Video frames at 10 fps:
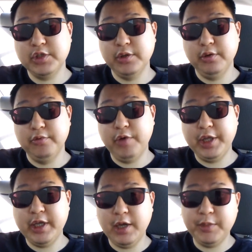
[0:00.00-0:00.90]
So
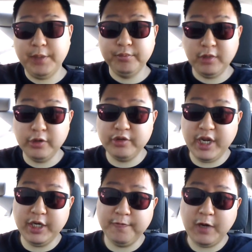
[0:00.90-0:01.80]
right now I'm
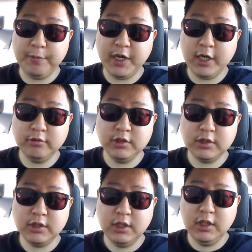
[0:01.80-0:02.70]
185
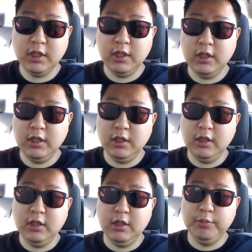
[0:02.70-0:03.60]
pounds.
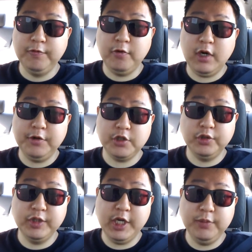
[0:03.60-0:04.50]
Before I was
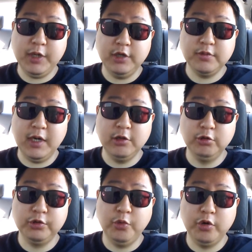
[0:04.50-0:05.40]
190 pounds, but I
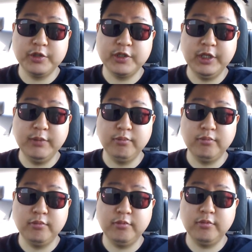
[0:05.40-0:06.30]
looked more
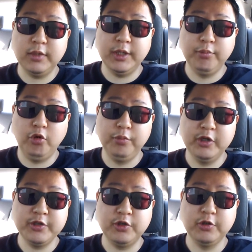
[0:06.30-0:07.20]
slim and more
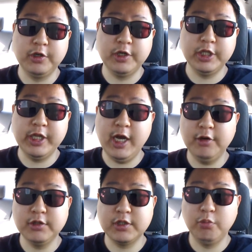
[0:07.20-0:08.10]
muscular, and
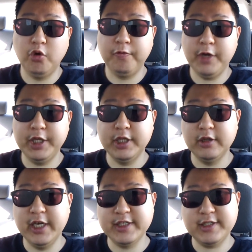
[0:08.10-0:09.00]
now just more fat
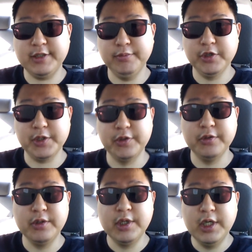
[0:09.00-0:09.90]
and less muscle.